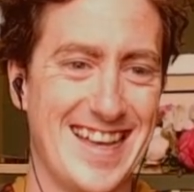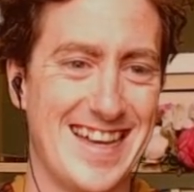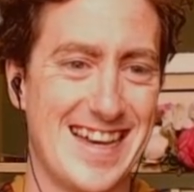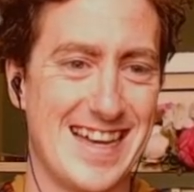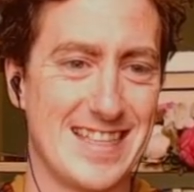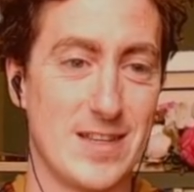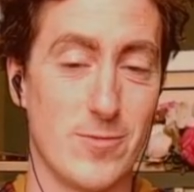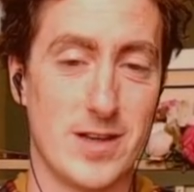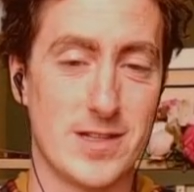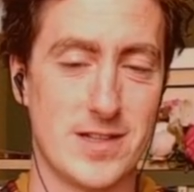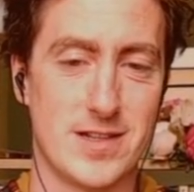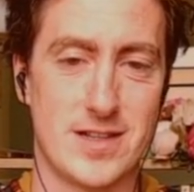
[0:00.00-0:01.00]
As it
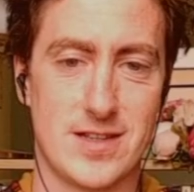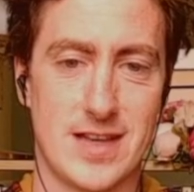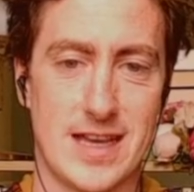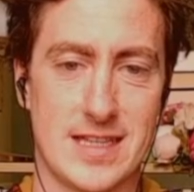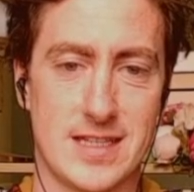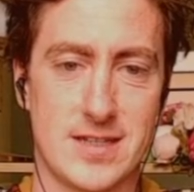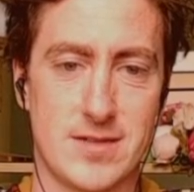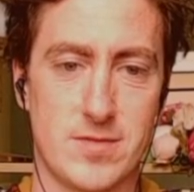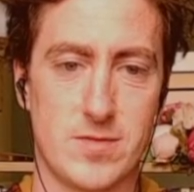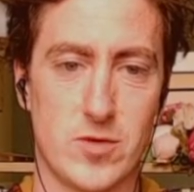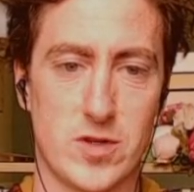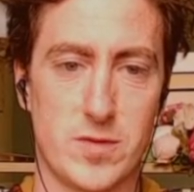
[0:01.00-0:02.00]
wasn't as
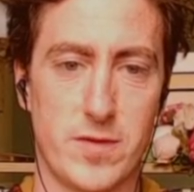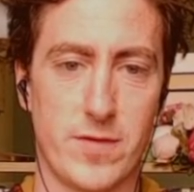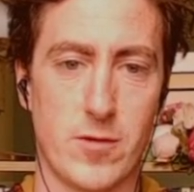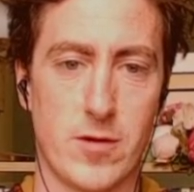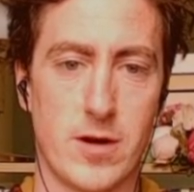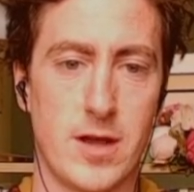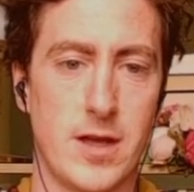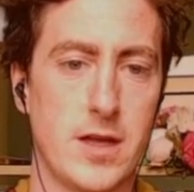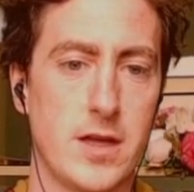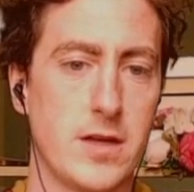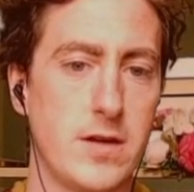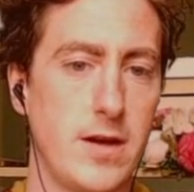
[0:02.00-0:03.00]
much before.
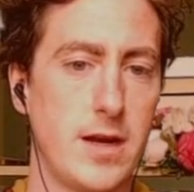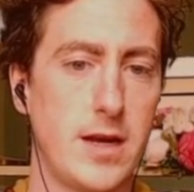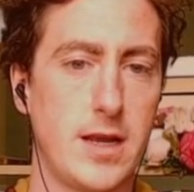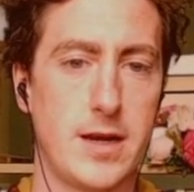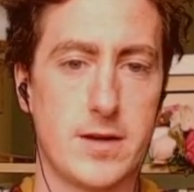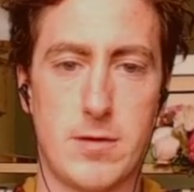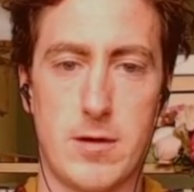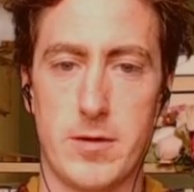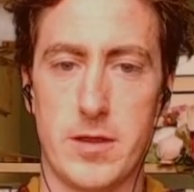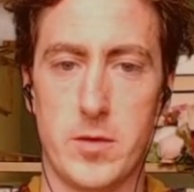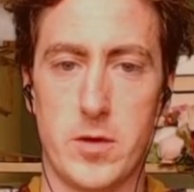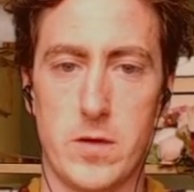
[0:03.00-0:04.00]
Knight in here is probably
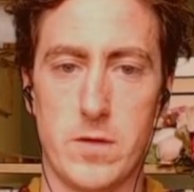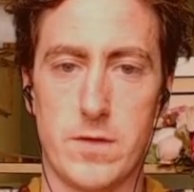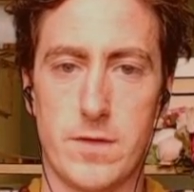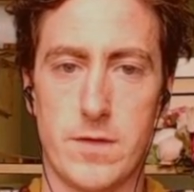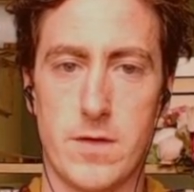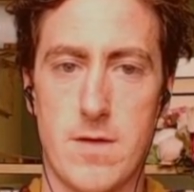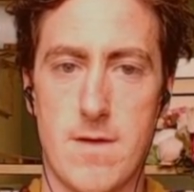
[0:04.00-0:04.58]
the move.